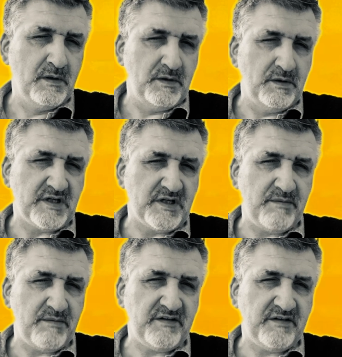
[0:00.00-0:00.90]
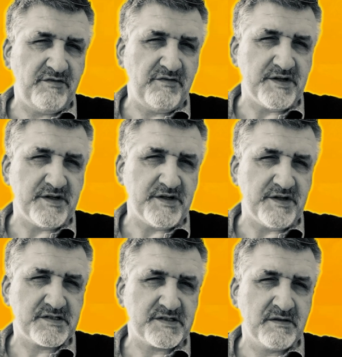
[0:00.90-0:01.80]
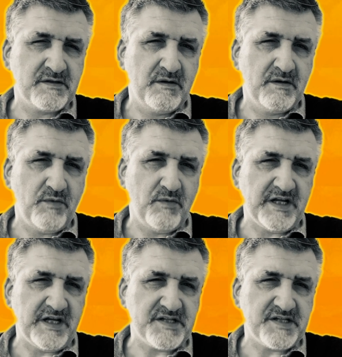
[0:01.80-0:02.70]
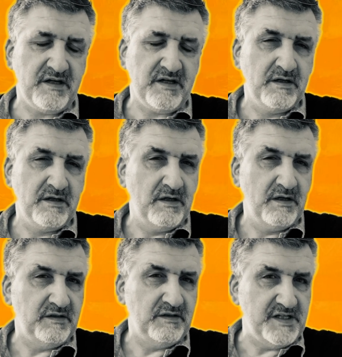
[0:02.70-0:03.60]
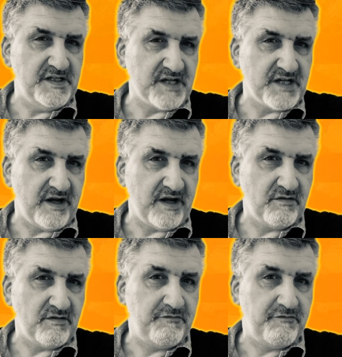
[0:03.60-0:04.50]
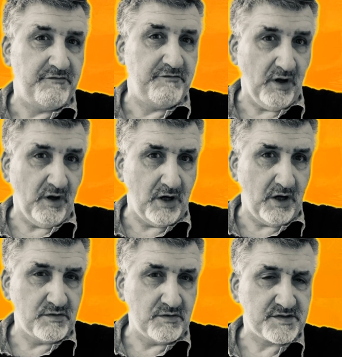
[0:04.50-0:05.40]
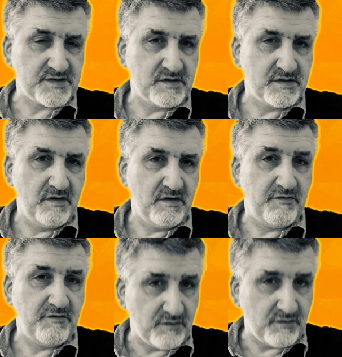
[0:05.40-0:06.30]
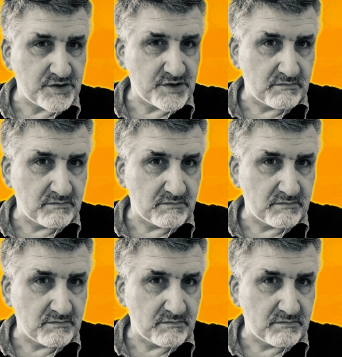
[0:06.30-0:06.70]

You can make the difference when I say design follows function.